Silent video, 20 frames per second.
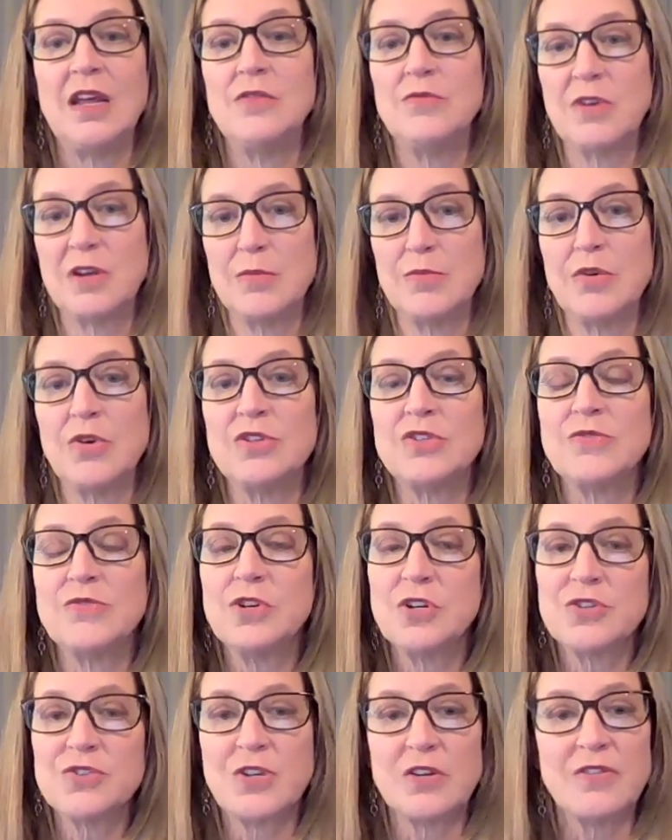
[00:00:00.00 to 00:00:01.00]
and reimbursed for
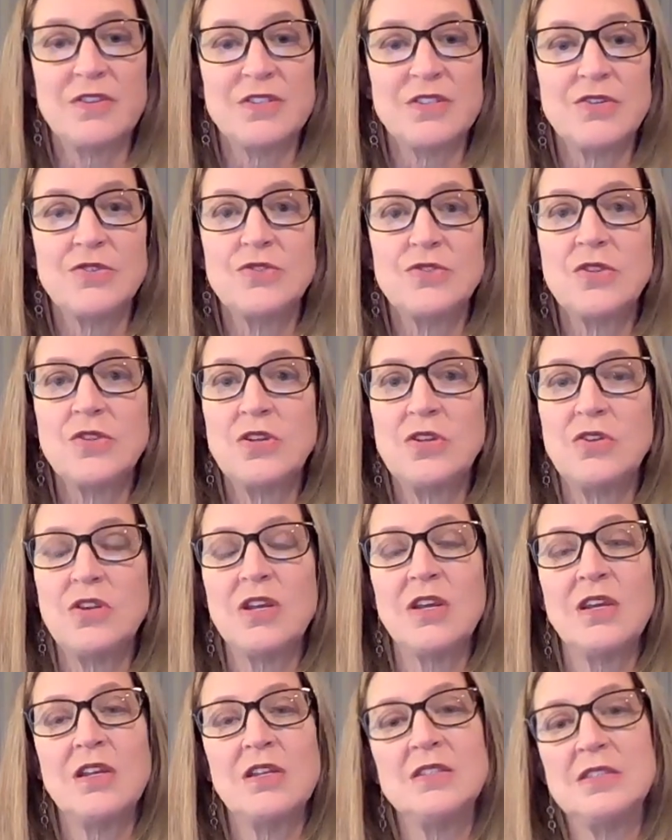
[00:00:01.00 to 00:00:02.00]
your services so that you
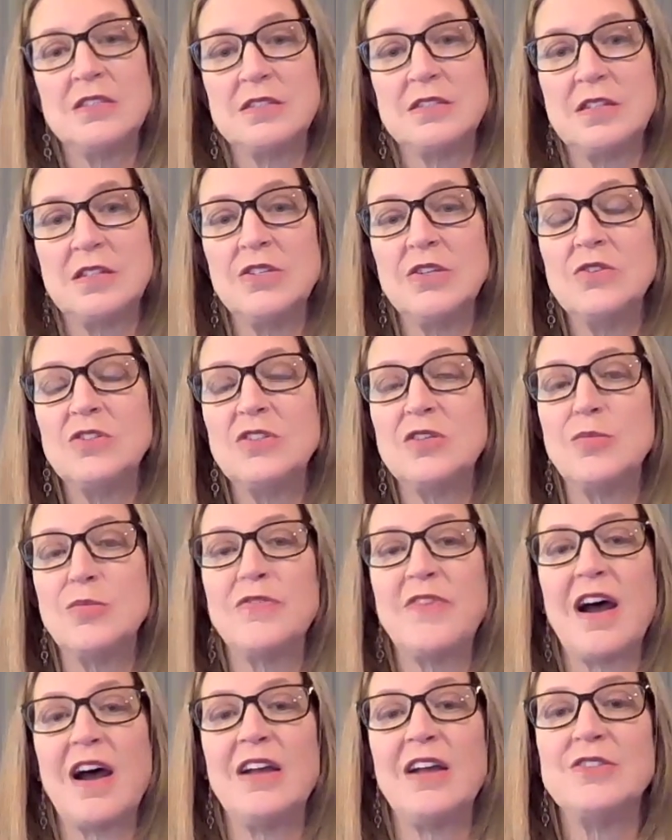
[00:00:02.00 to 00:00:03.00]
can continue to
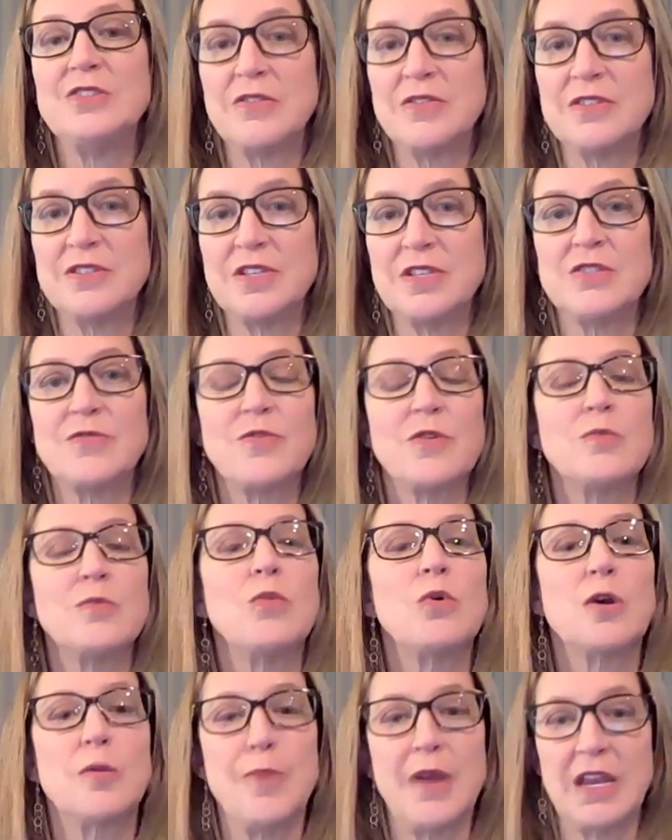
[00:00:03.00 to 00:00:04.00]
provide services for
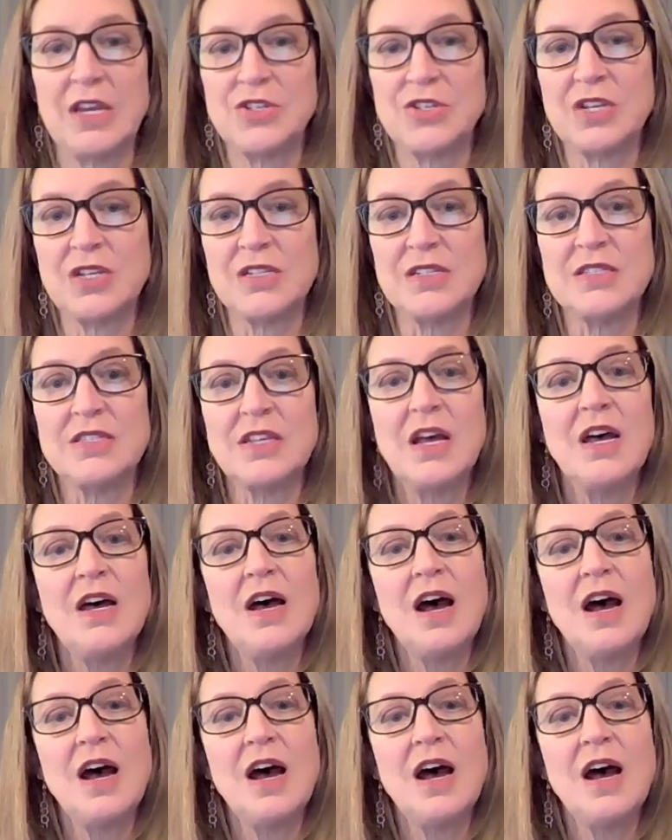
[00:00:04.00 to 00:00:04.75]
more patients,